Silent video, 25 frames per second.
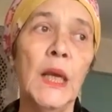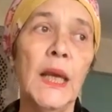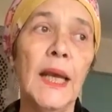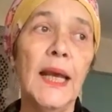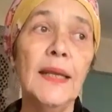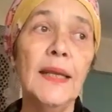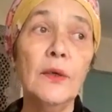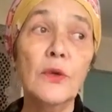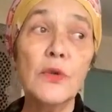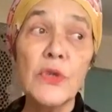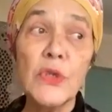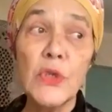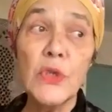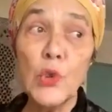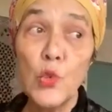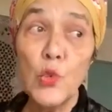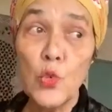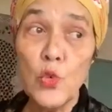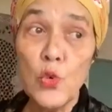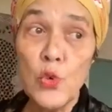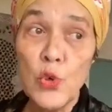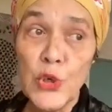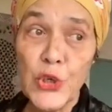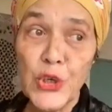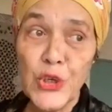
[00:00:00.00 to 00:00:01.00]
And also
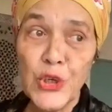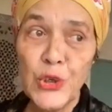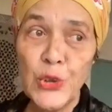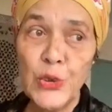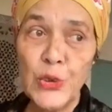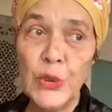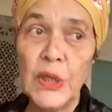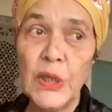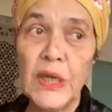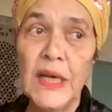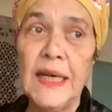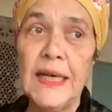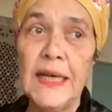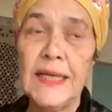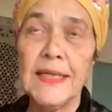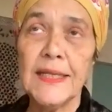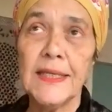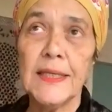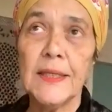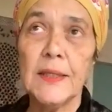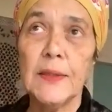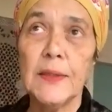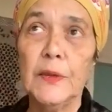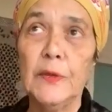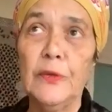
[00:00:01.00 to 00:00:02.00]
water
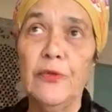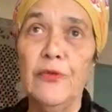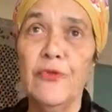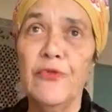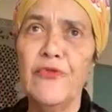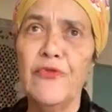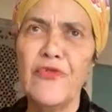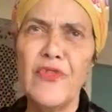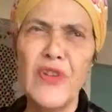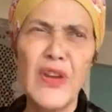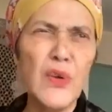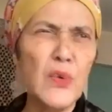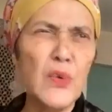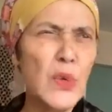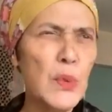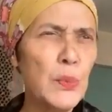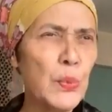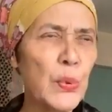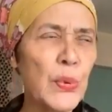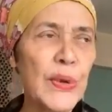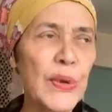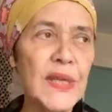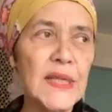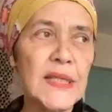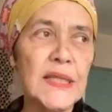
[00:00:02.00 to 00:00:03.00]
as very
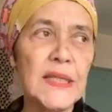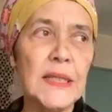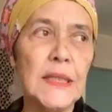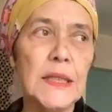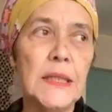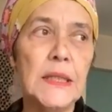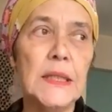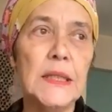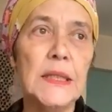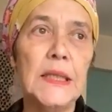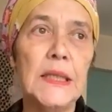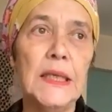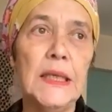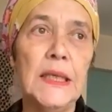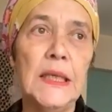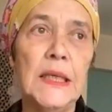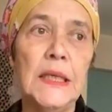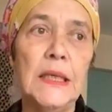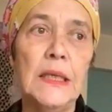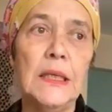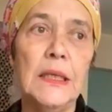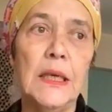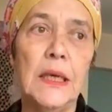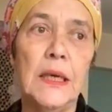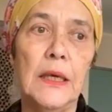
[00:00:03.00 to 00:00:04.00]
present
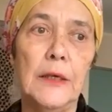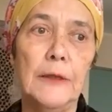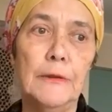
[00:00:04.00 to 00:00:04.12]
in